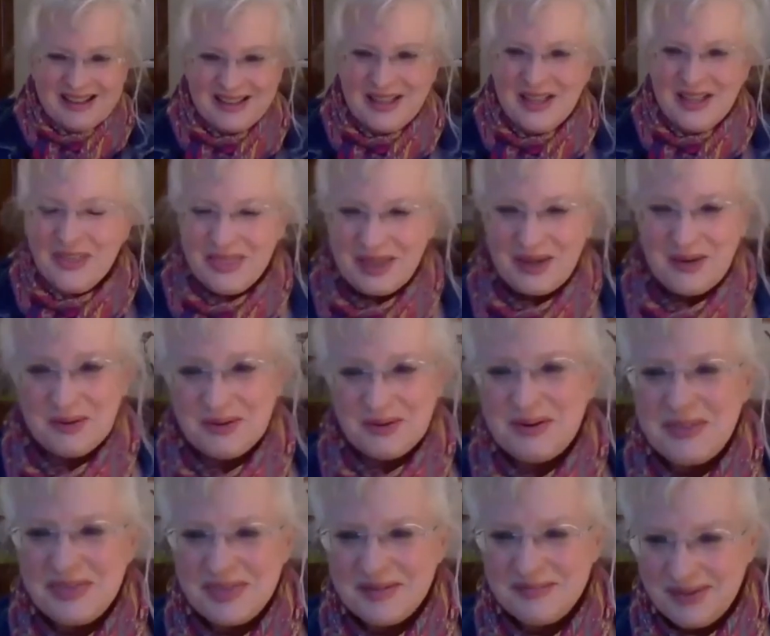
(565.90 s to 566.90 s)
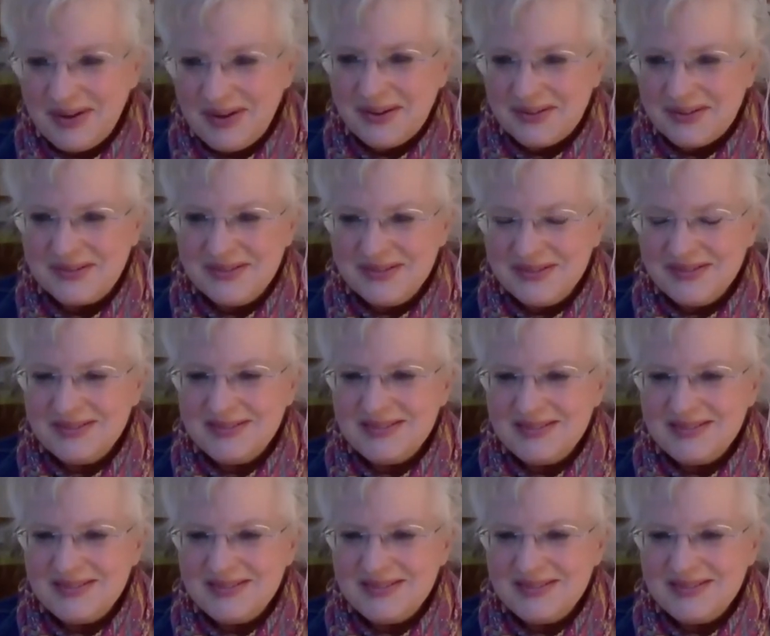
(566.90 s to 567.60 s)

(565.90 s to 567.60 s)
The, they were in the boat.